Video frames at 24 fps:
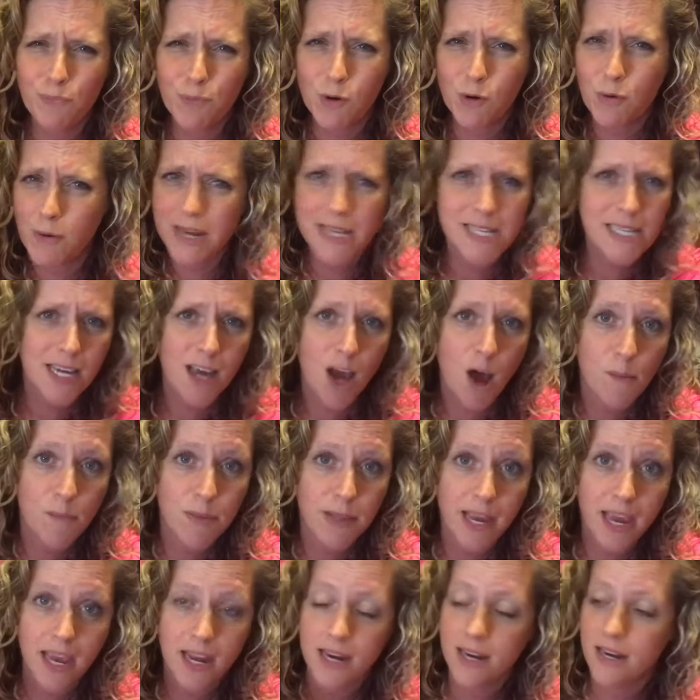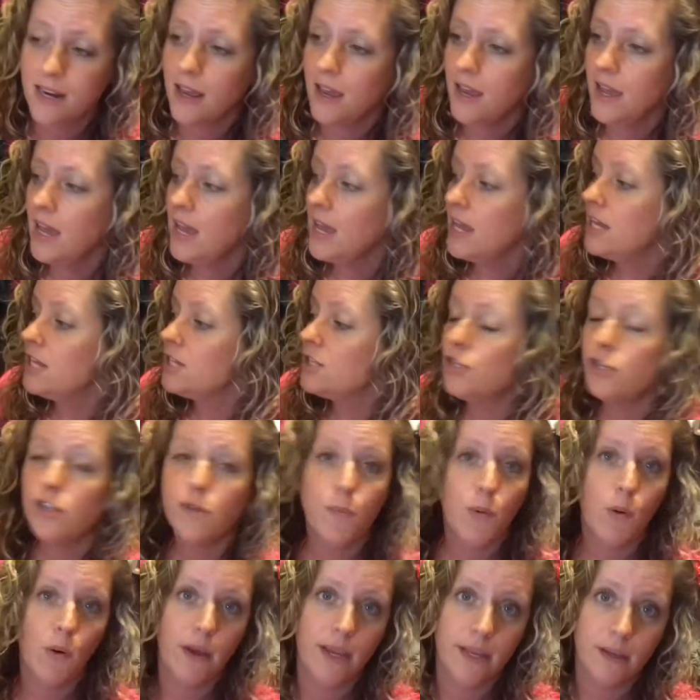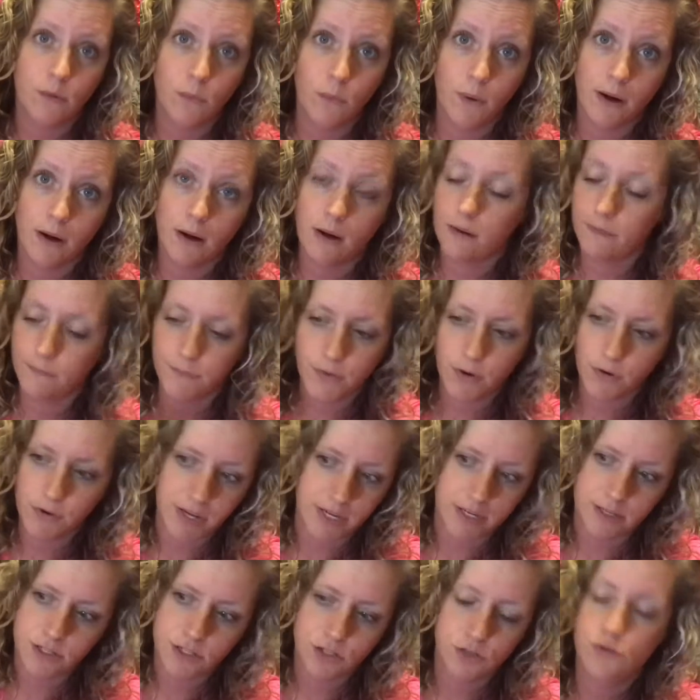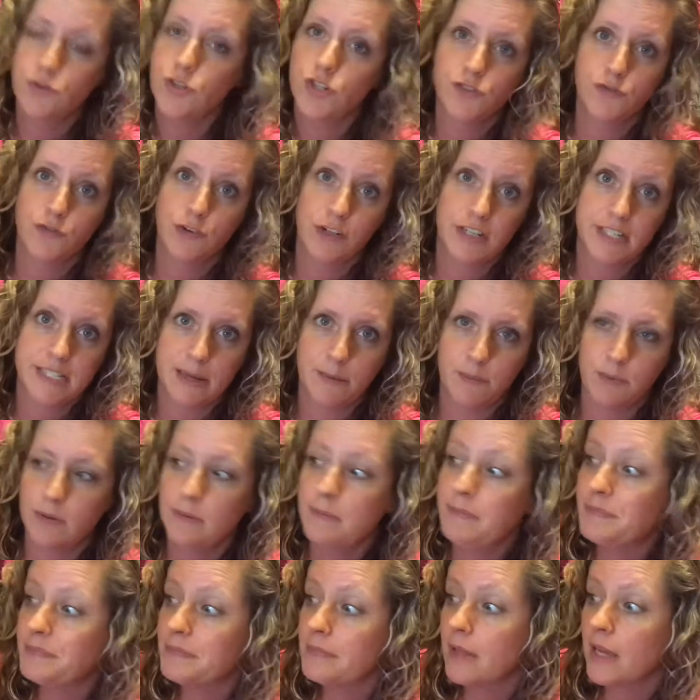crazy complicated to the point where, okay, so just for example,